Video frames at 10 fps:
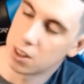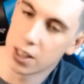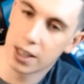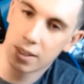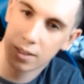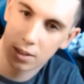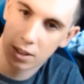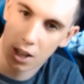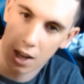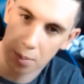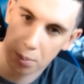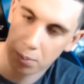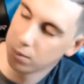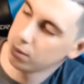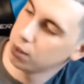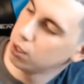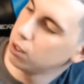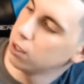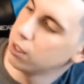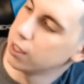thing top,
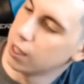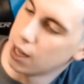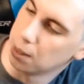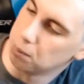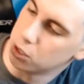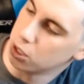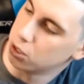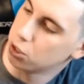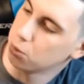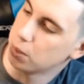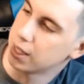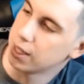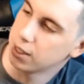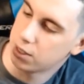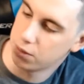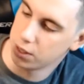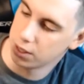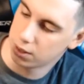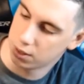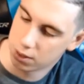I'm assuming his
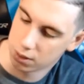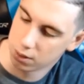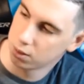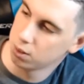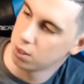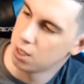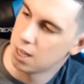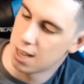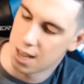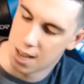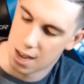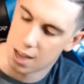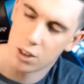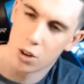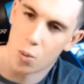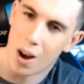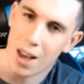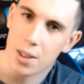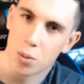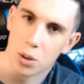fist. I don't know
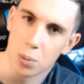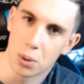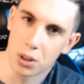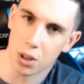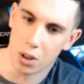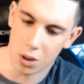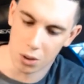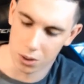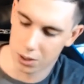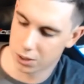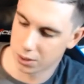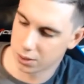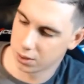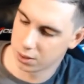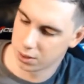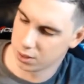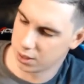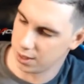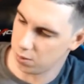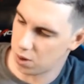why they wouldn't put the Hulk
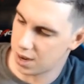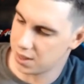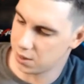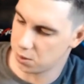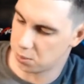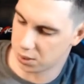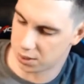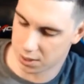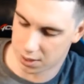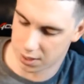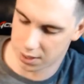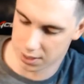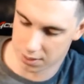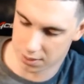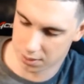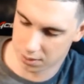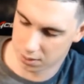and why they would put the thing.